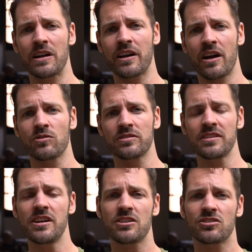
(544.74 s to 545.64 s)
Veleganos.
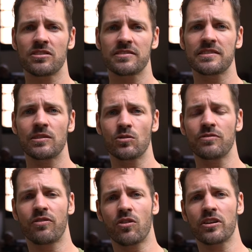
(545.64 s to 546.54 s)
Just
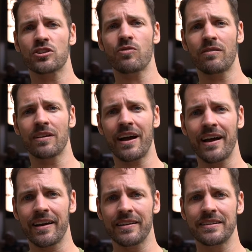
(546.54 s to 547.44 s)
look for travel
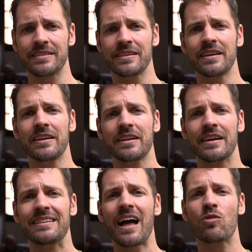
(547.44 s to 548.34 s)
guide
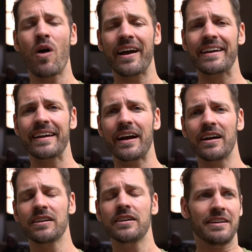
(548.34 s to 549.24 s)
La
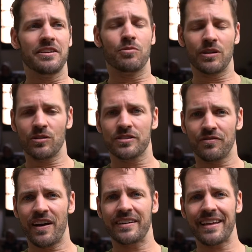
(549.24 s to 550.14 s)
Guajira. You will also
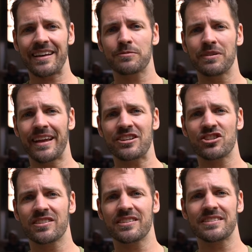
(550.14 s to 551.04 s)
find
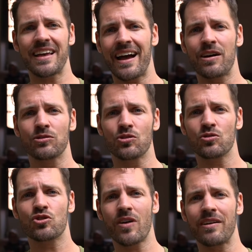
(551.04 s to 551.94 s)
explanations how to
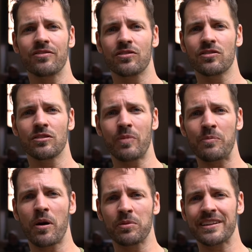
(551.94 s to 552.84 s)
travel by
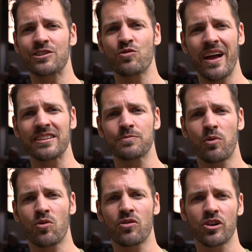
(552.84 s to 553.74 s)
public
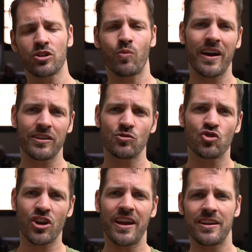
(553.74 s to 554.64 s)
transport, where to
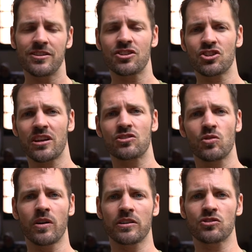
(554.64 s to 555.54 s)
change, and
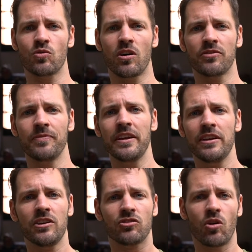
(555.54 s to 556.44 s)
so on and so on.
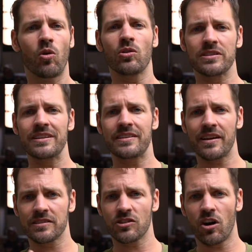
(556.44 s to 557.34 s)
So all the
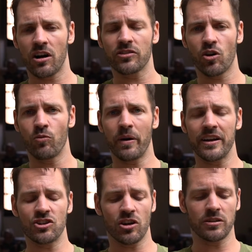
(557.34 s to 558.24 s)
details on the
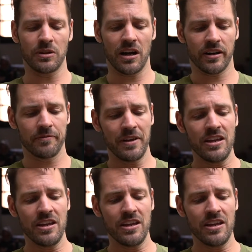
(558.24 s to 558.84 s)
homepage on the blog.